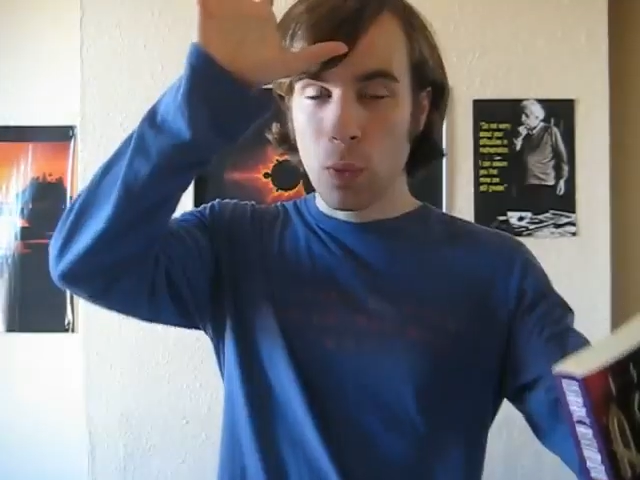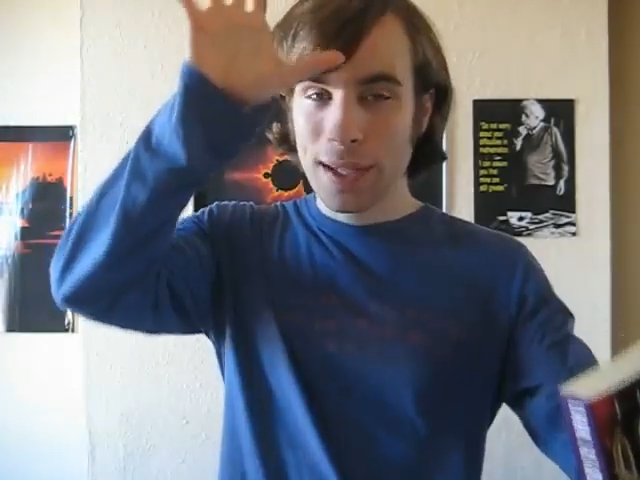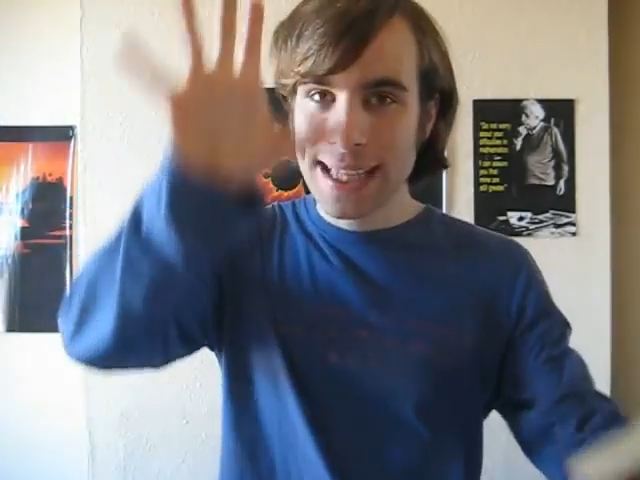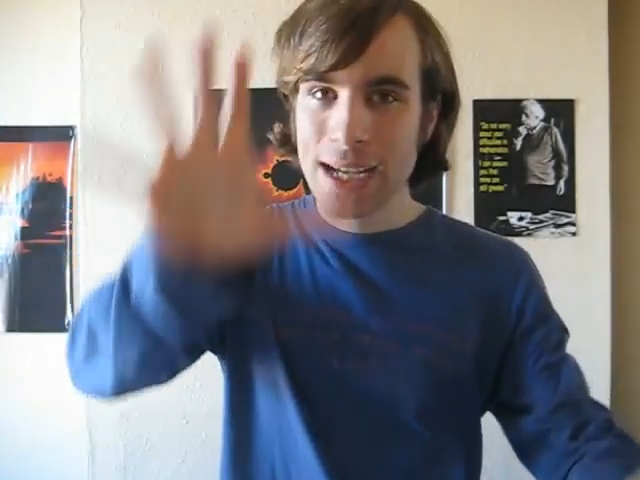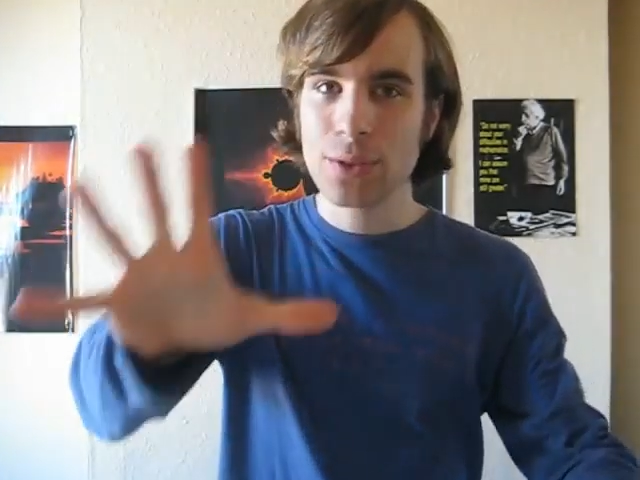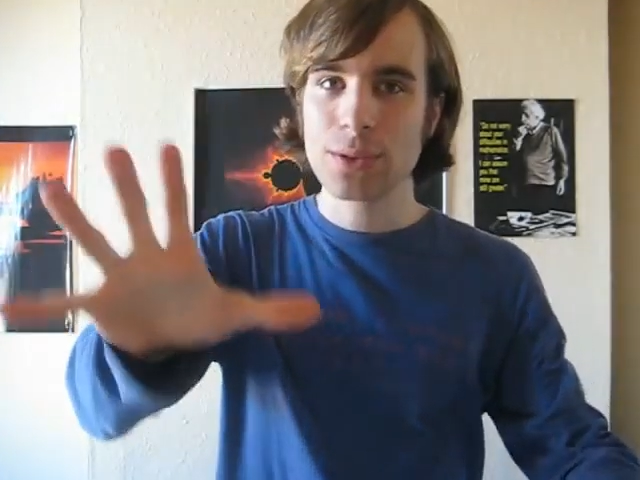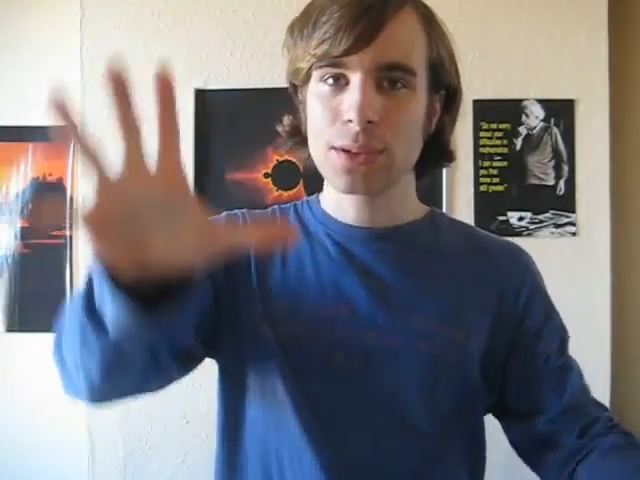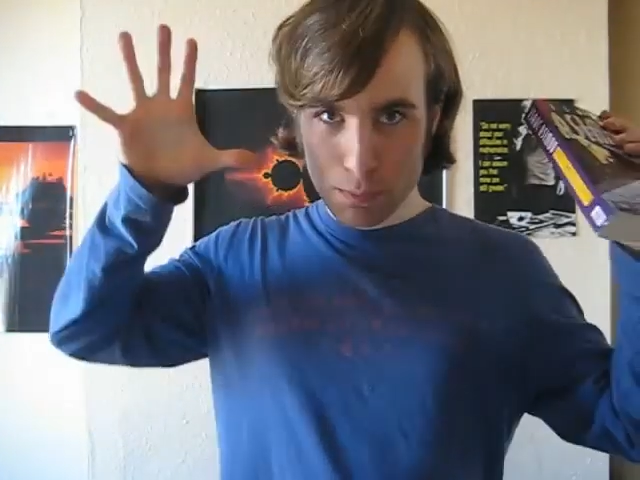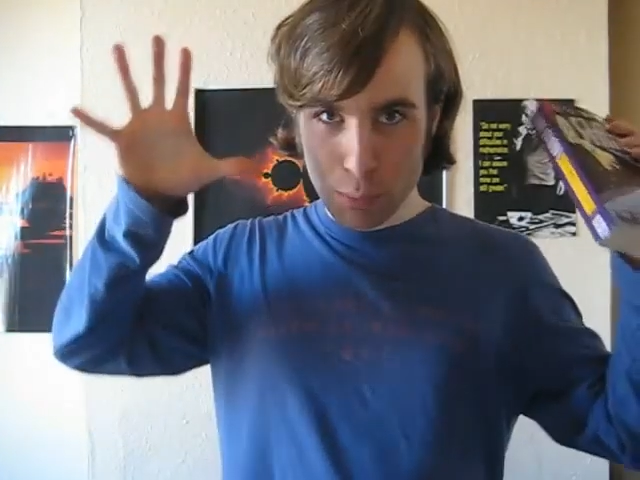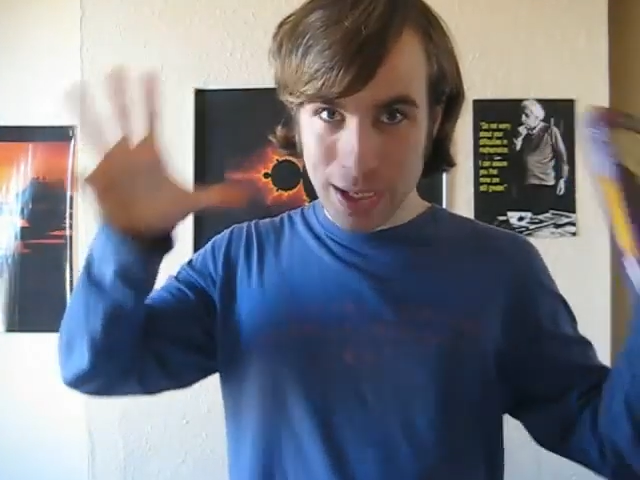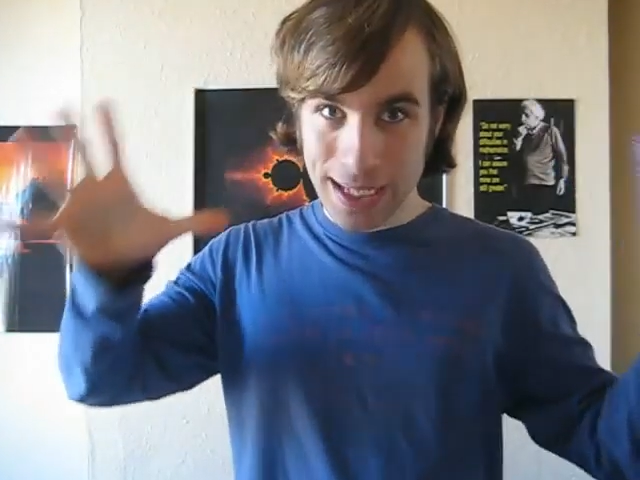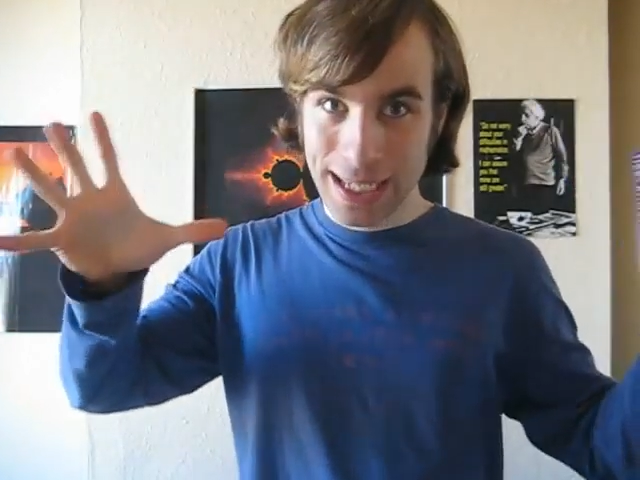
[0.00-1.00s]
without
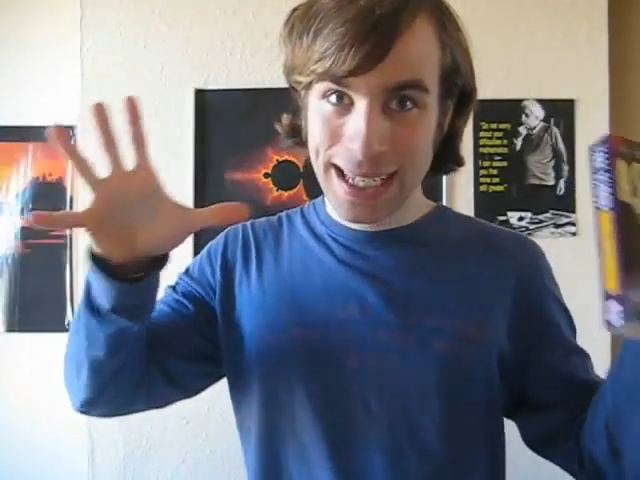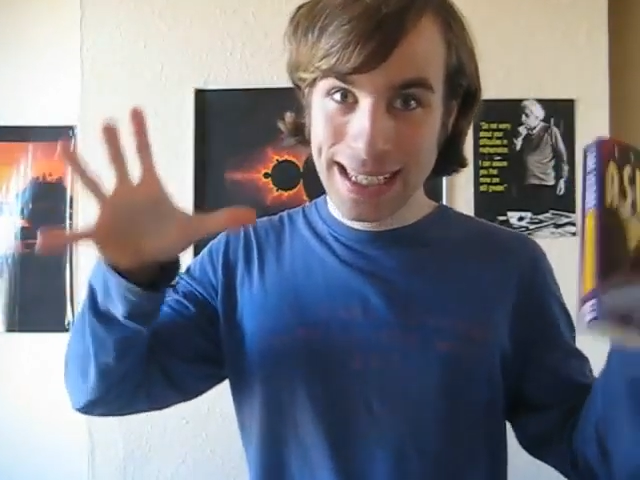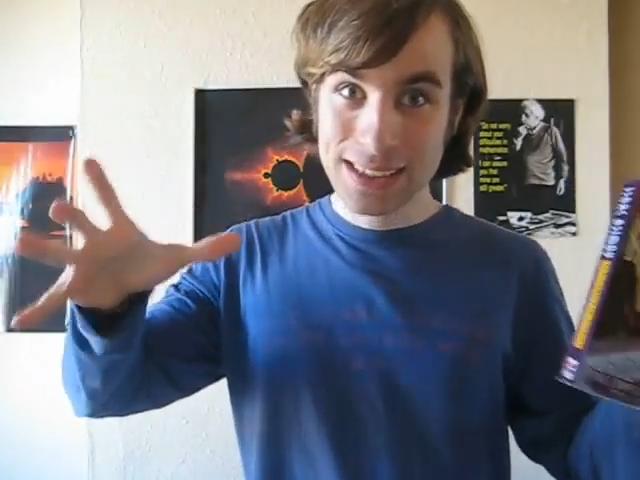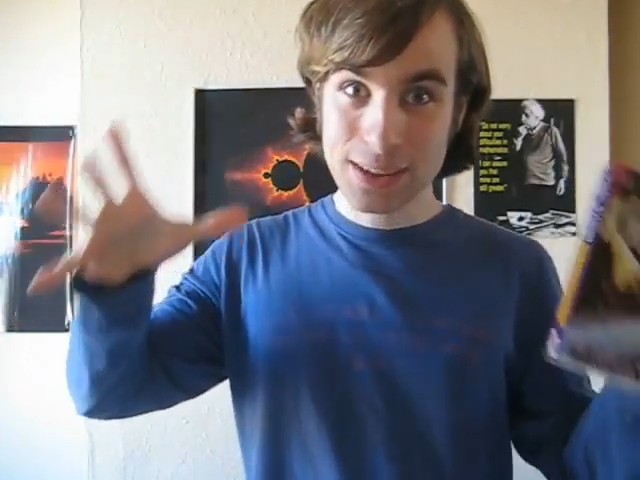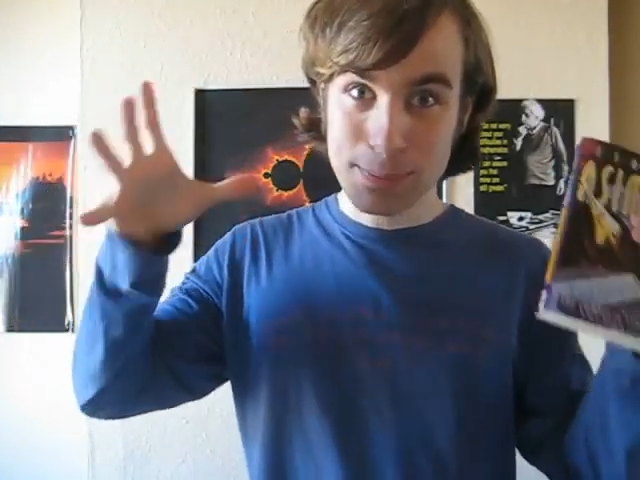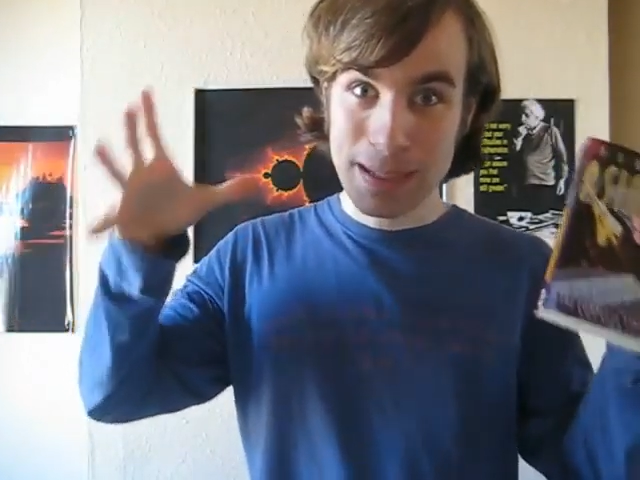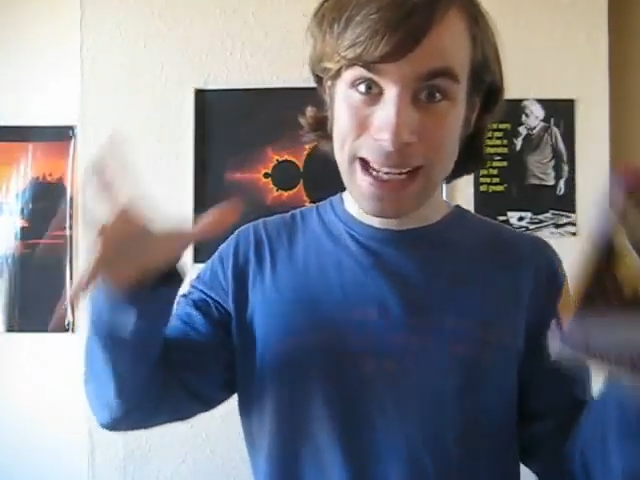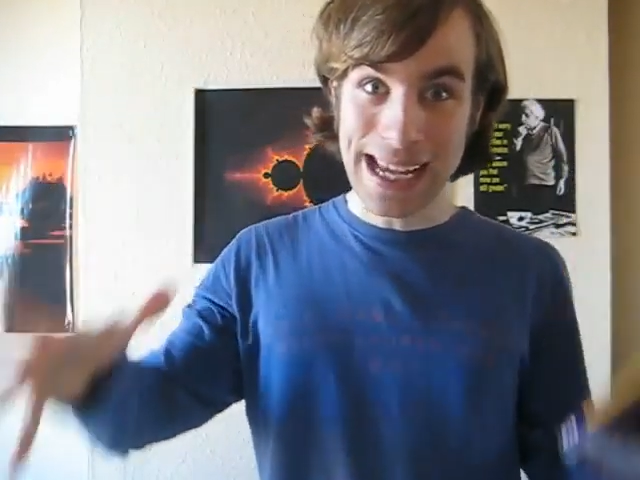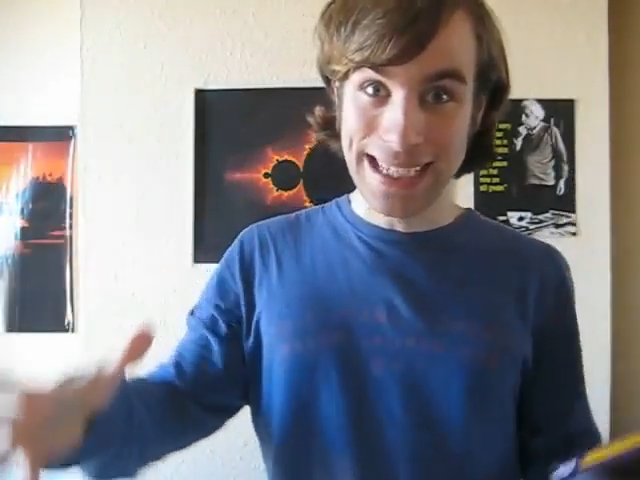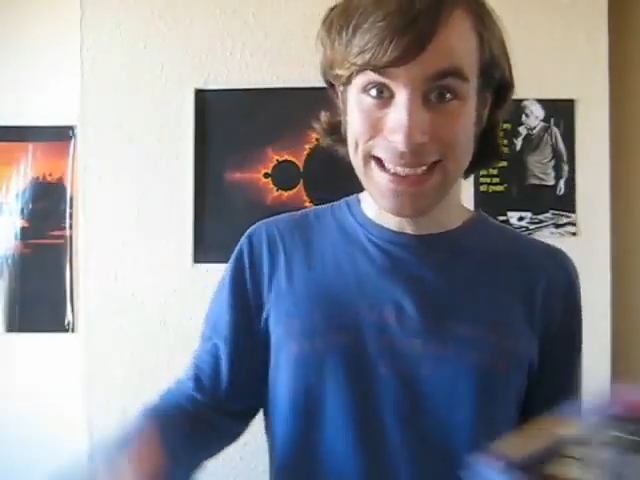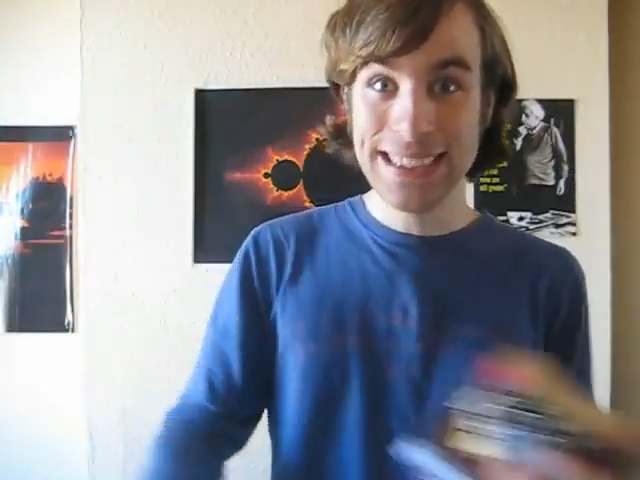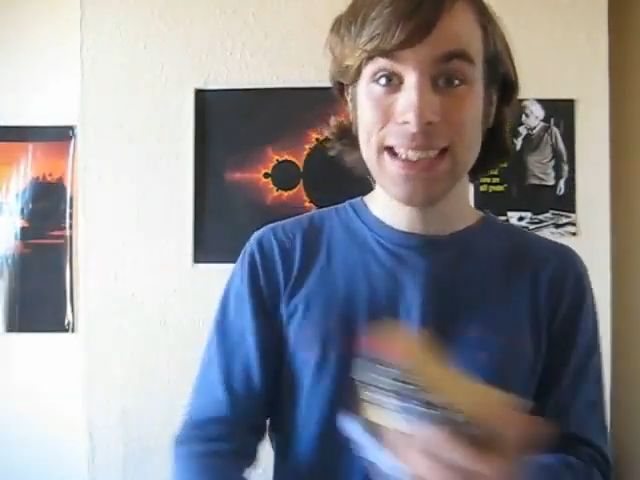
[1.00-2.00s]
bringing into
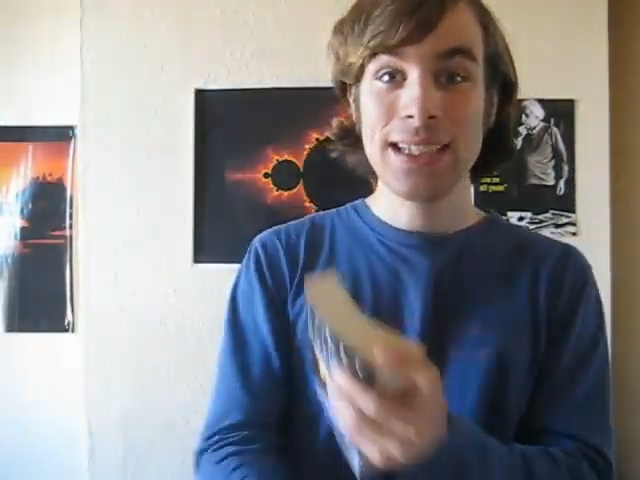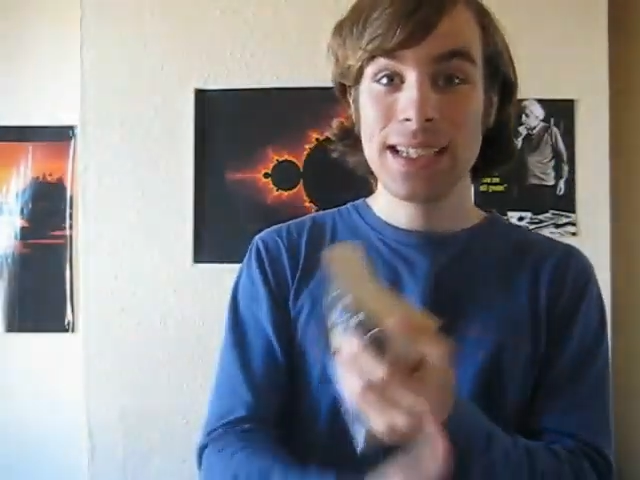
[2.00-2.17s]
play